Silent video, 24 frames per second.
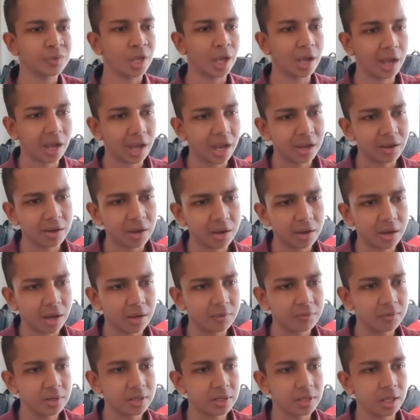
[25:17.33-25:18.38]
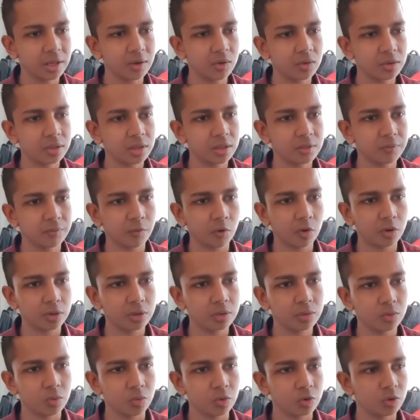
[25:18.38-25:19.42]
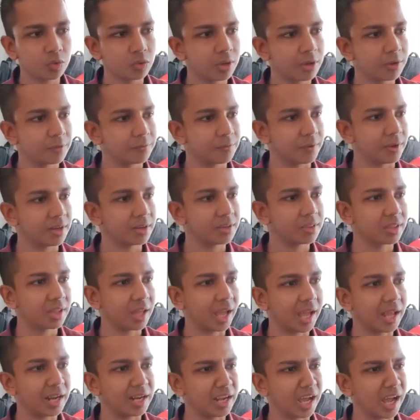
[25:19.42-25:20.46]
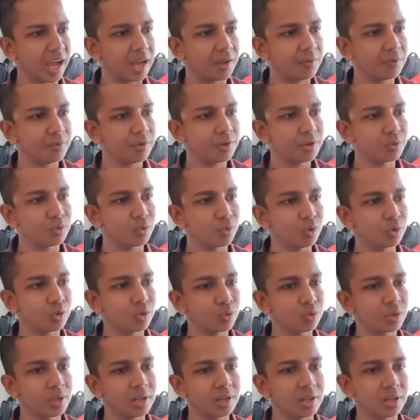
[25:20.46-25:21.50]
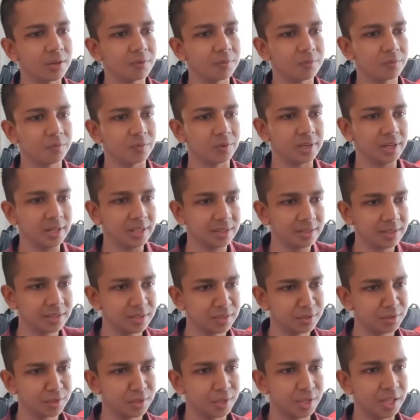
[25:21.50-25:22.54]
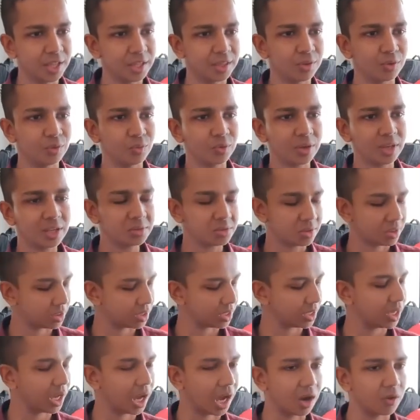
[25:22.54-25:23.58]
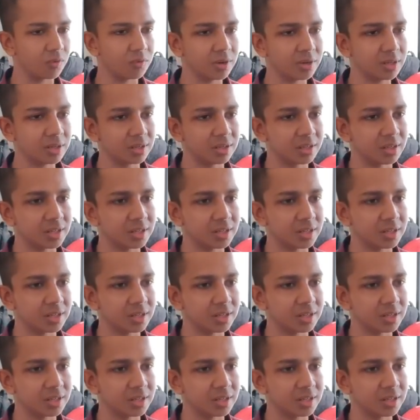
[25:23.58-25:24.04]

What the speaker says: I will click on this font, go to effects, and I will go to the left one. So you can see how it